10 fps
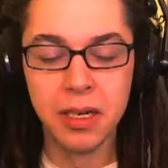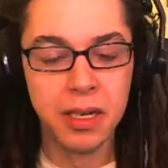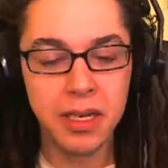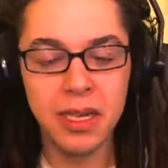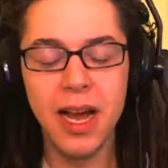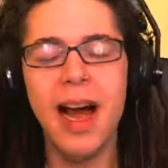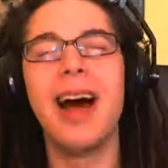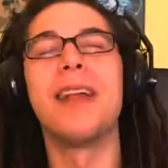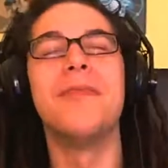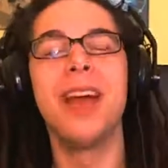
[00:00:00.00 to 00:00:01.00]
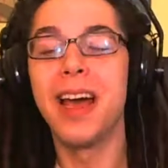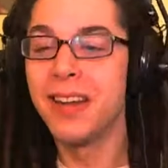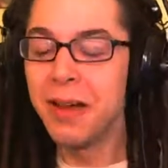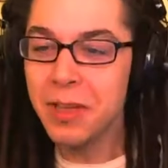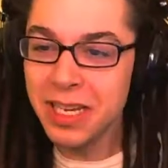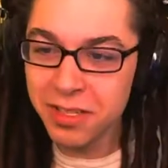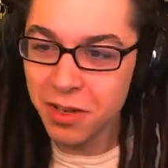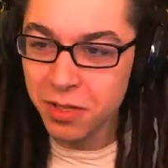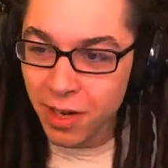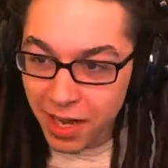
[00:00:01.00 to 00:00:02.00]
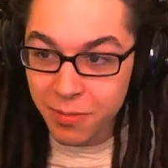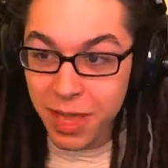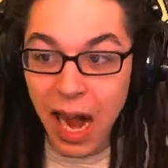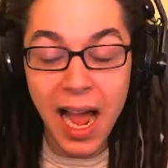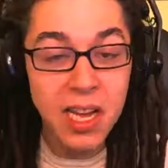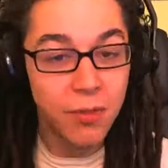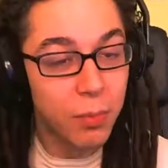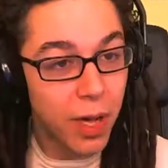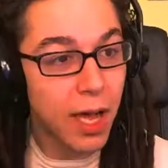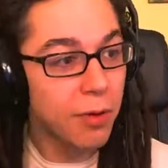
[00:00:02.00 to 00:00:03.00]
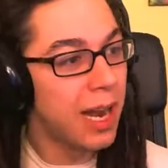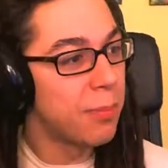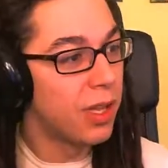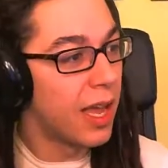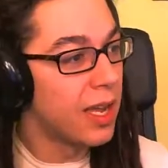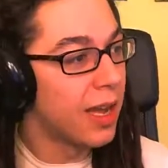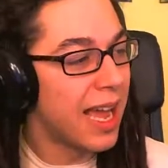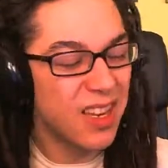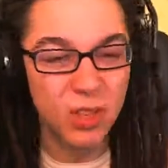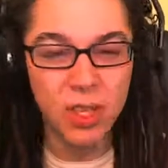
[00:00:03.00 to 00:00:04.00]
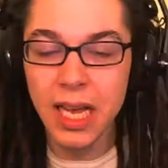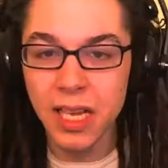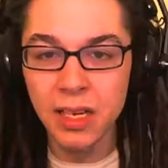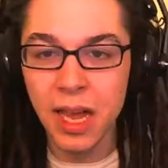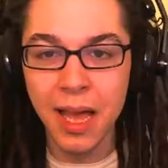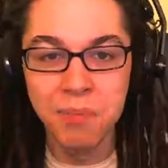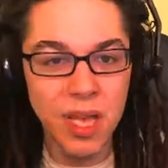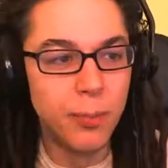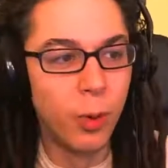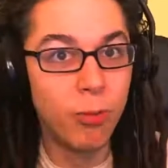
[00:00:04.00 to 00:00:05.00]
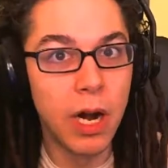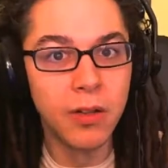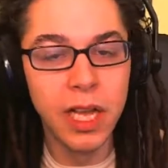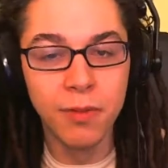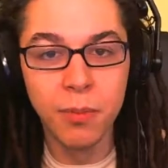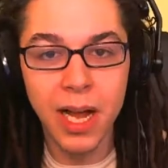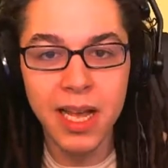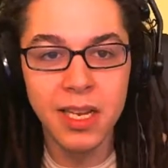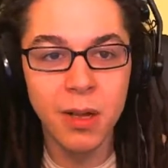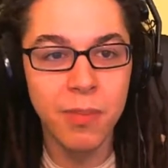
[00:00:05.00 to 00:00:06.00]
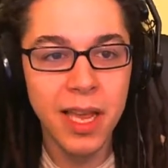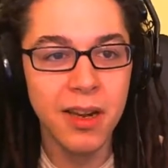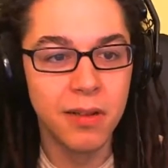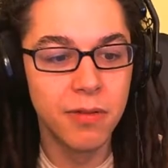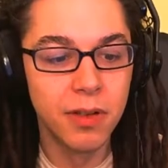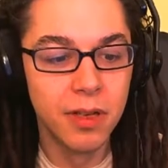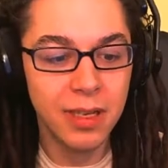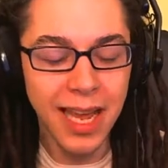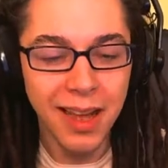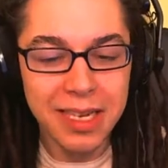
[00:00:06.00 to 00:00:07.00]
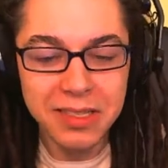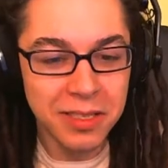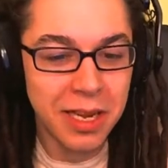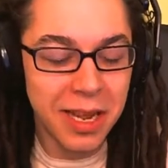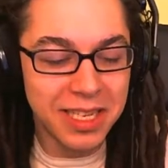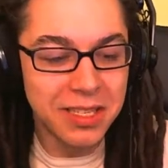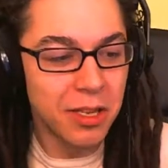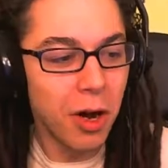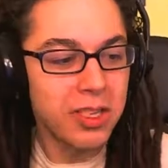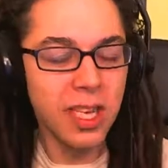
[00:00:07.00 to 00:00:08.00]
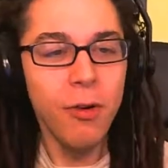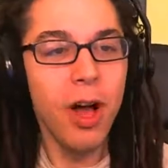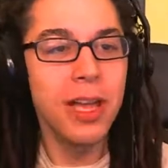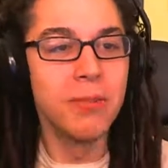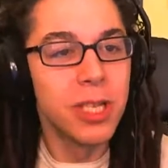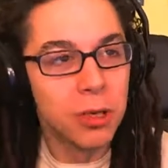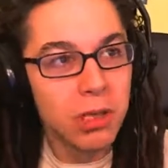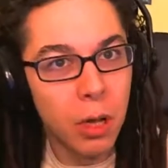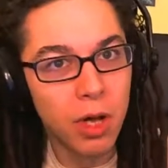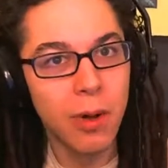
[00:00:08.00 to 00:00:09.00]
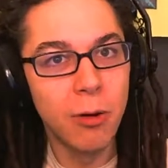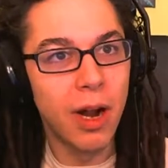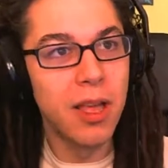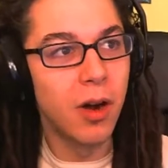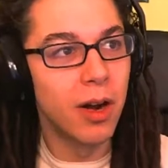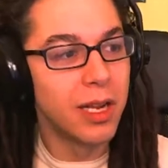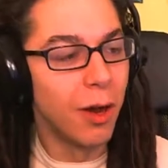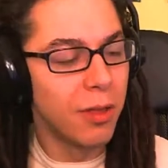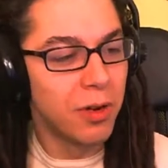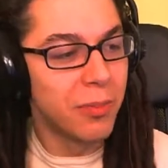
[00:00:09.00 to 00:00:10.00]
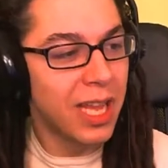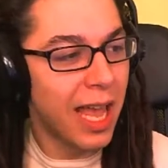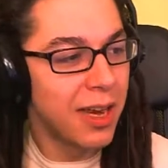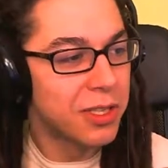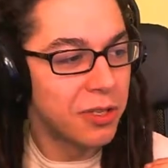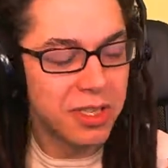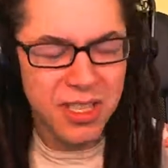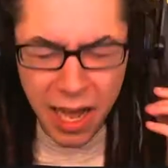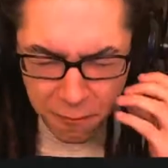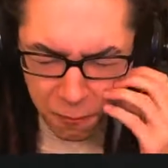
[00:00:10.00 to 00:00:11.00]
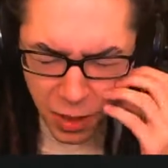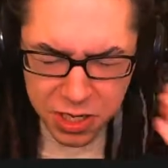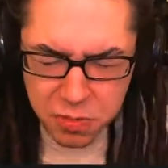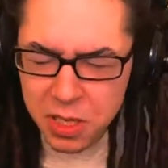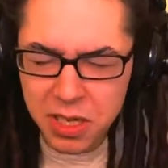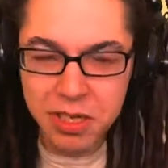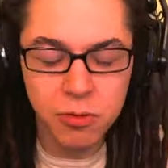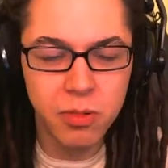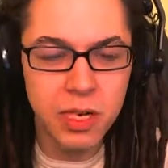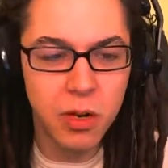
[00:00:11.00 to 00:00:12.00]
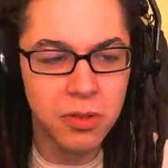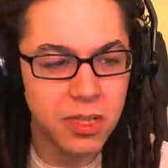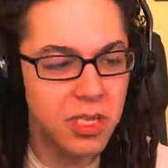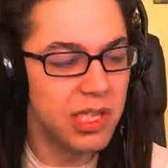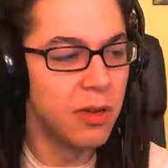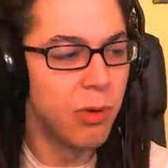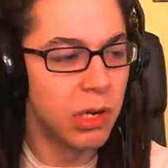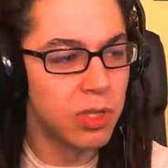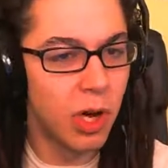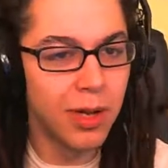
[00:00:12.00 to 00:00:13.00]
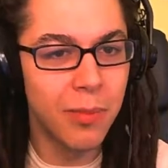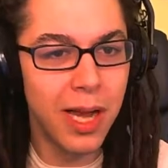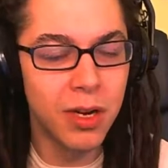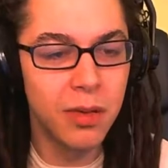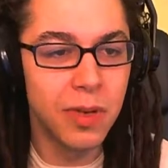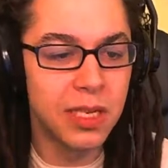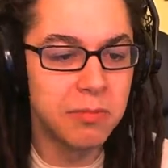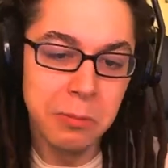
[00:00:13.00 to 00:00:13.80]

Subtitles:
God, man. I mean, it's also an item that I never buy when I play. I don't like it. And people rarely ever buy it in competitive. Good. Yeah, there are several items that are low on my radar, where the mechanics are just not fresh because we don't see them, we don't talk about them, and